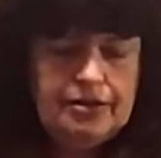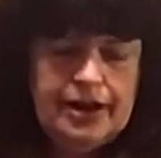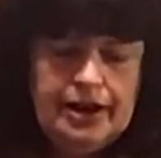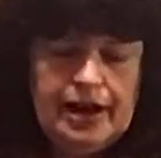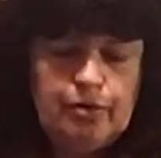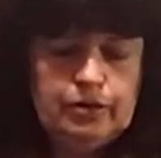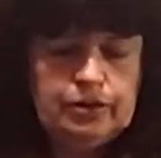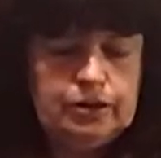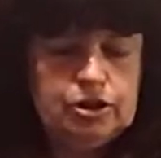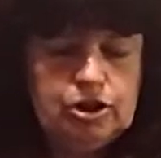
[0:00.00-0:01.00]
That hat would
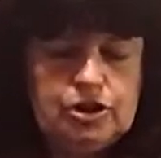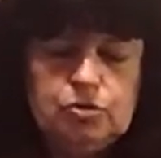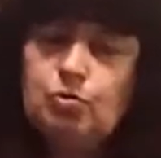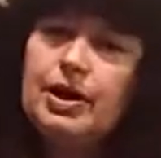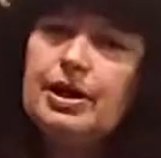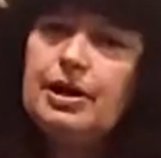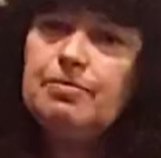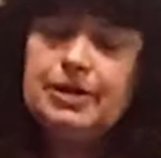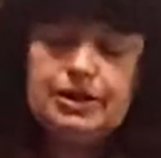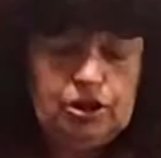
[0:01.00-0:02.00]
look just right on me,